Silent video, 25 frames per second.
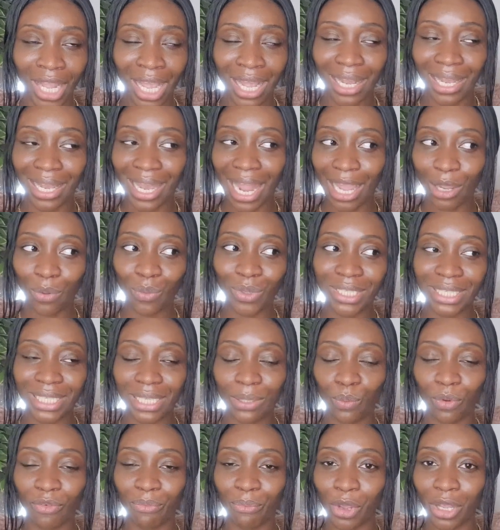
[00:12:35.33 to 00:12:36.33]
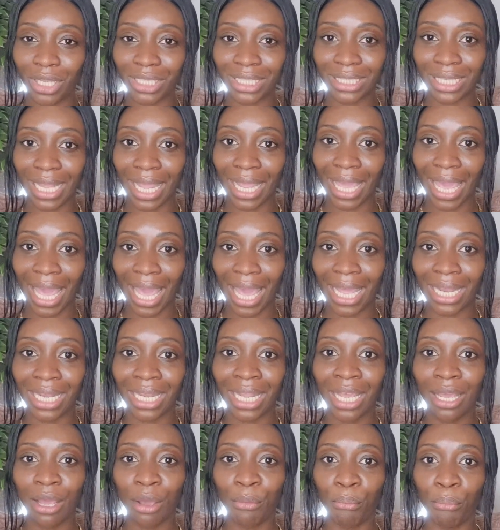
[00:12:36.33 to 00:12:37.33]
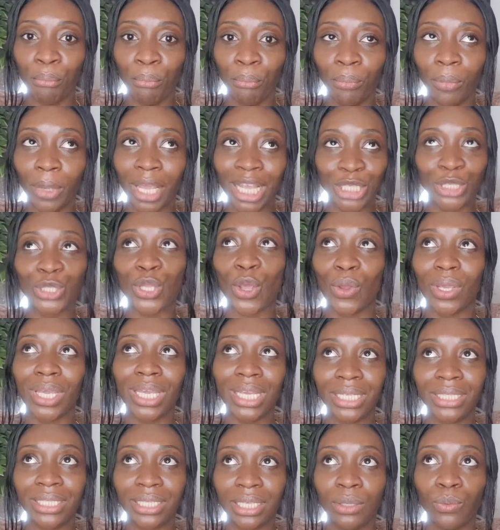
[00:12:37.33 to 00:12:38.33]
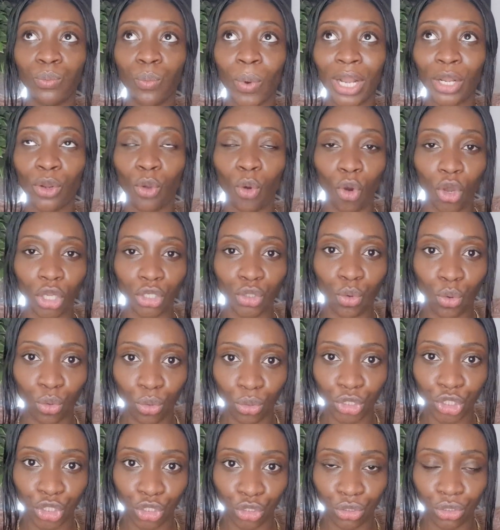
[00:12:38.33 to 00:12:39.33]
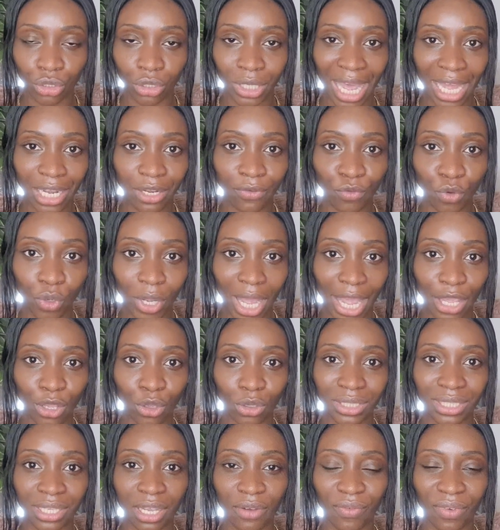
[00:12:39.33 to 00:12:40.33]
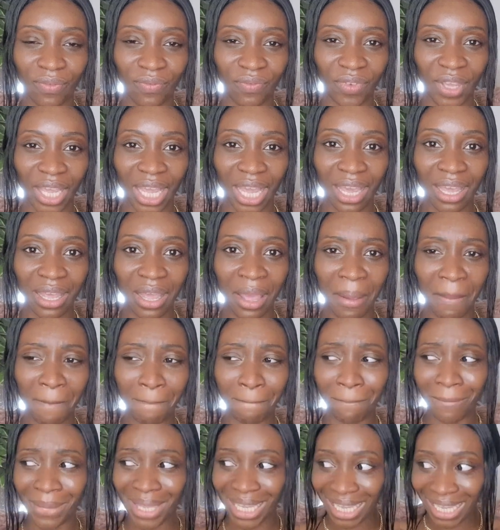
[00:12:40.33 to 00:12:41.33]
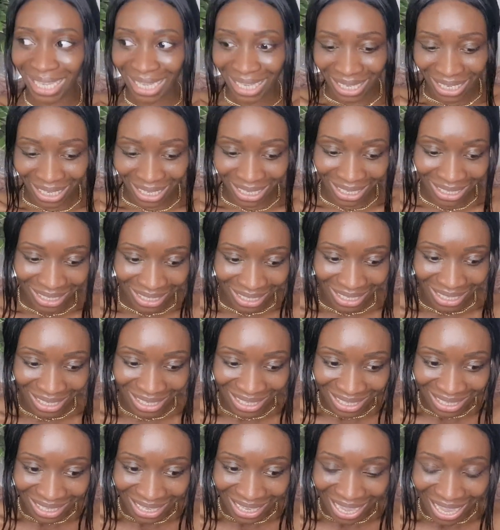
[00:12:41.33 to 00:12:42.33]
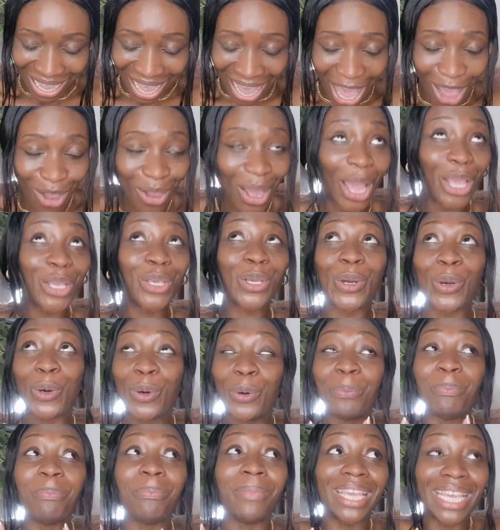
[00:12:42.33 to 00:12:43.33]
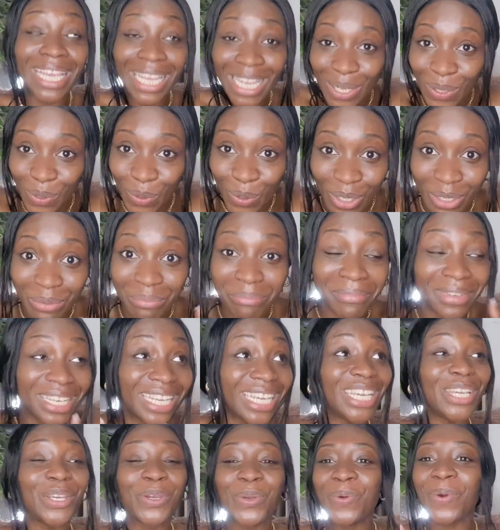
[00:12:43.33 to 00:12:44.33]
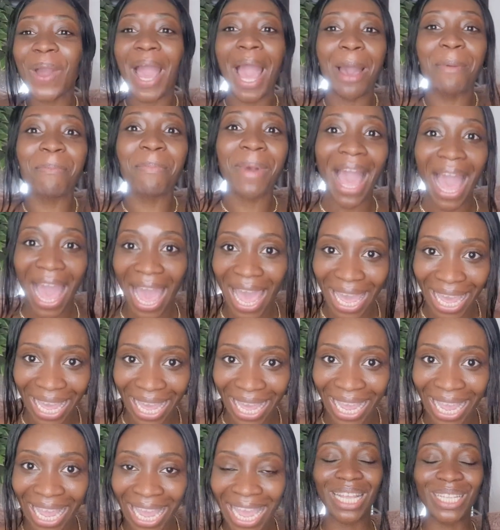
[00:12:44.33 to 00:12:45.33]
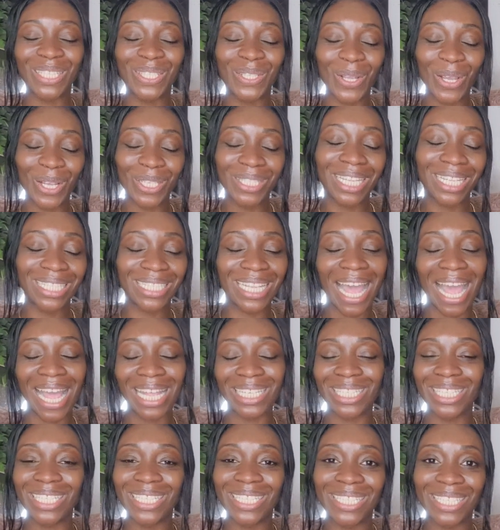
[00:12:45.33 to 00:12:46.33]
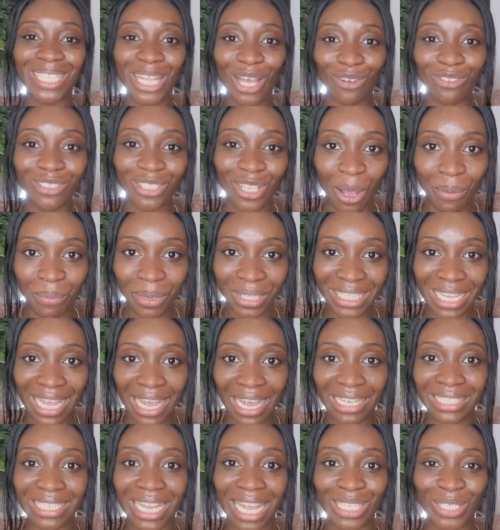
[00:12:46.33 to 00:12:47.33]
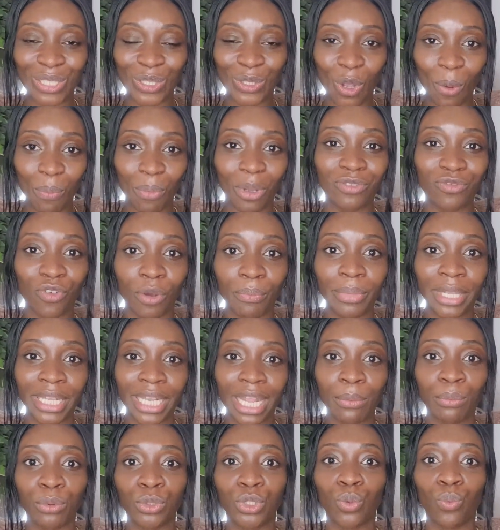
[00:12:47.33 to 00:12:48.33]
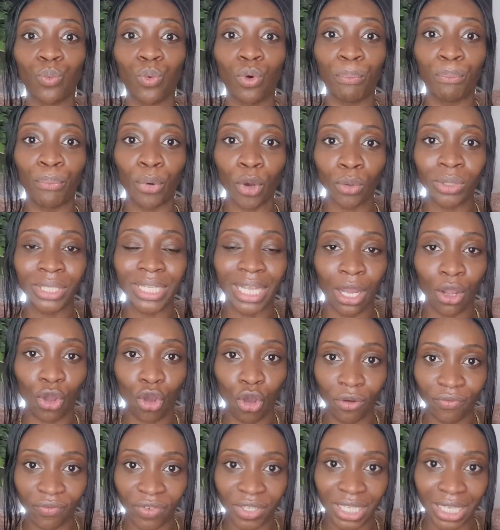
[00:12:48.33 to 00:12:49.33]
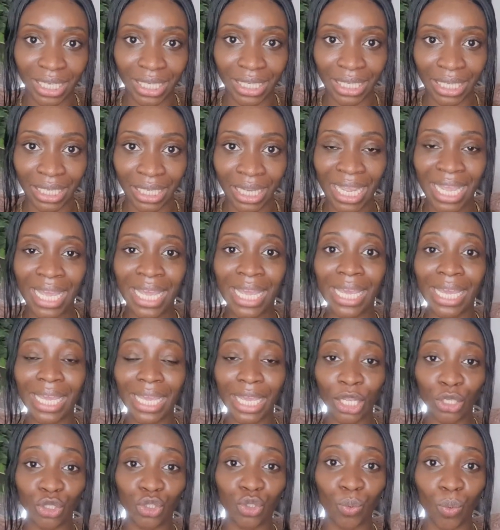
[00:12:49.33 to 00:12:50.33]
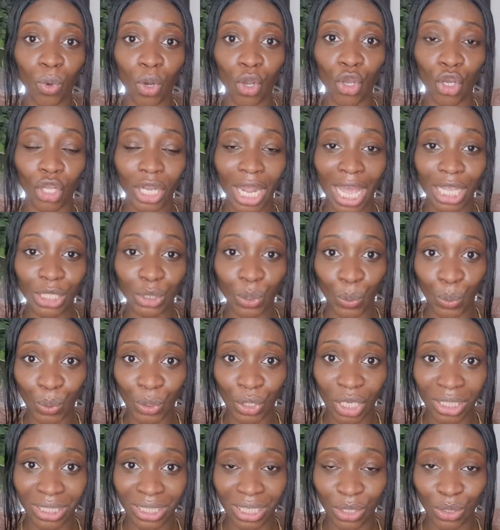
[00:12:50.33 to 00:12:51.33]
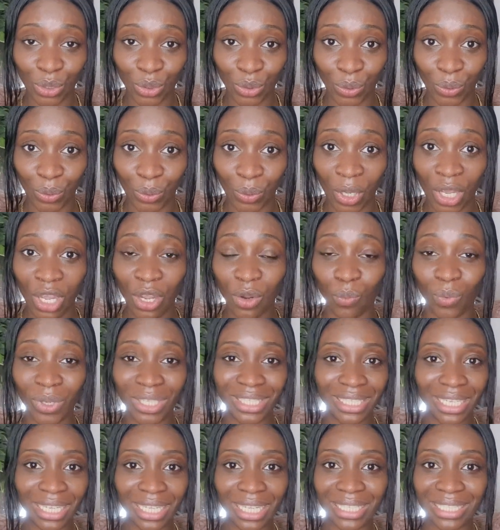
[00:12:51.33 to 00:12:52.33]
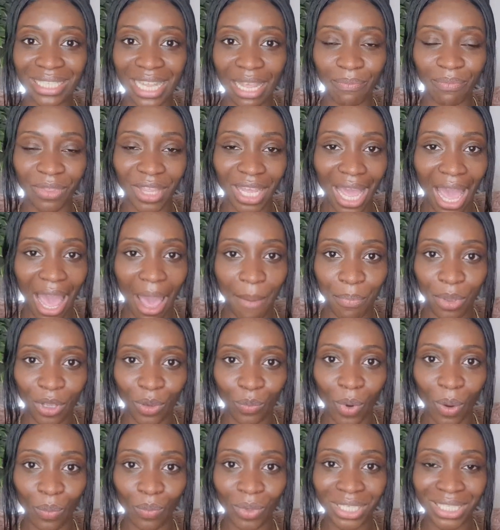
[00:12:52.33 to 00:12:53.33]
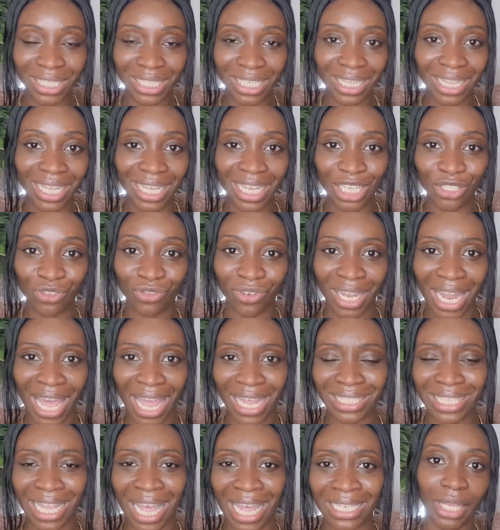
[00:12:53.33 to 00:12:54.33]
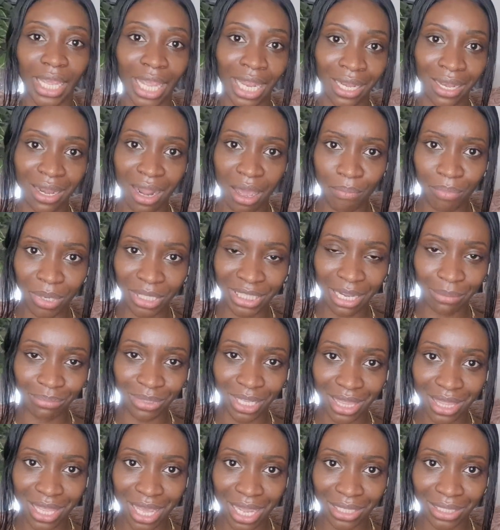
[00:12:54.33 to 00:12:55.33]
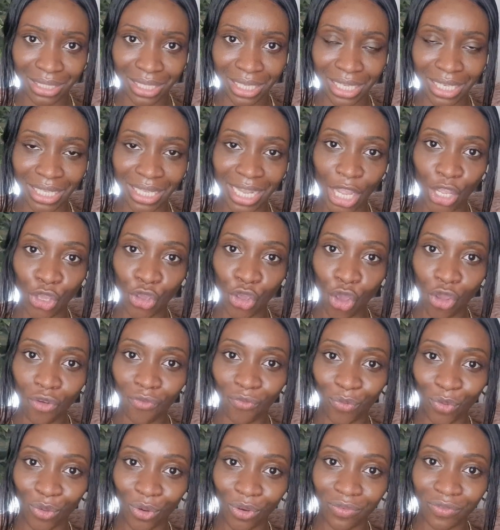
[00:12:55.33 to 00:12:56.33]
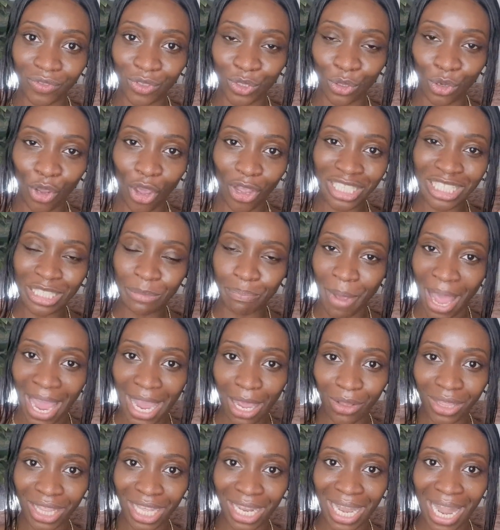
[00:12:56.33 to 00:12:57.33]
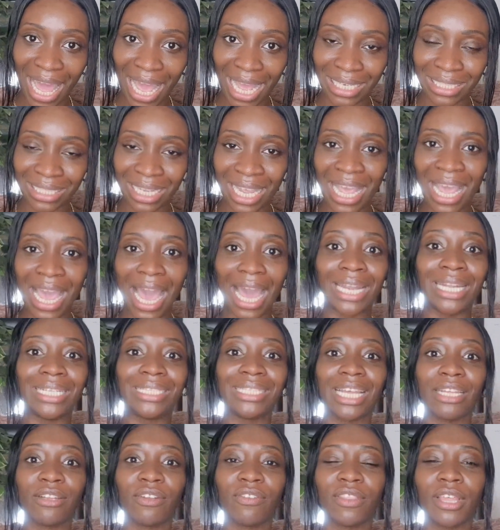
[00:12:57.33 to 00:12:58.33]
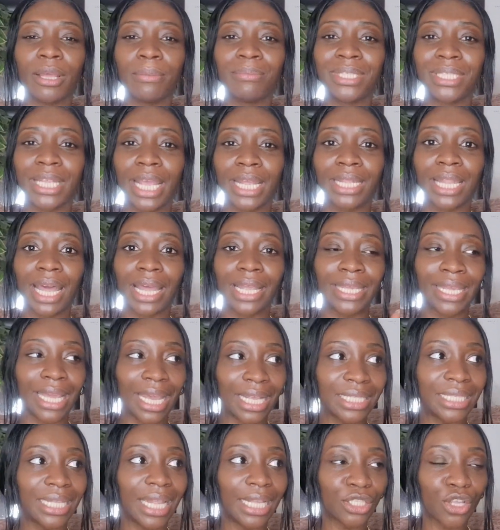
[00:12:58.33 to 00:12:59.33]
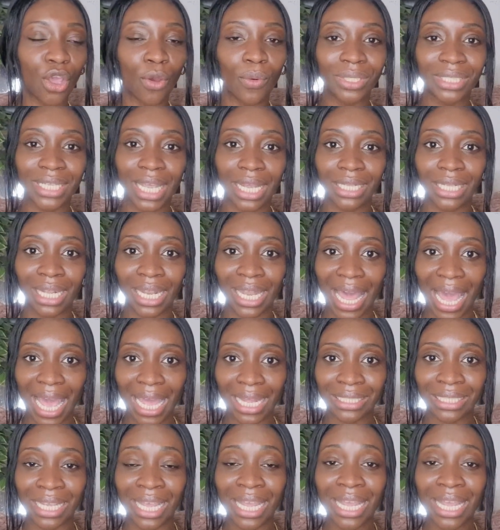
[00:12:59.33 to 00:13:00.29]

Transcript: Like we see with Moses again, it's so easy when God calls you to kind of look at yourself and think, me, how can you call me, Lord? Me, who am I? It's those things that actually self-sabotage and stop us from being able to walk boldly and confidently into what God has called us into. We see the same thing happen when we see the Israelites, and in Numbers chapter 13, they go forth to go and spy out the land. And instead of them saying that, yes, let's go and take the land,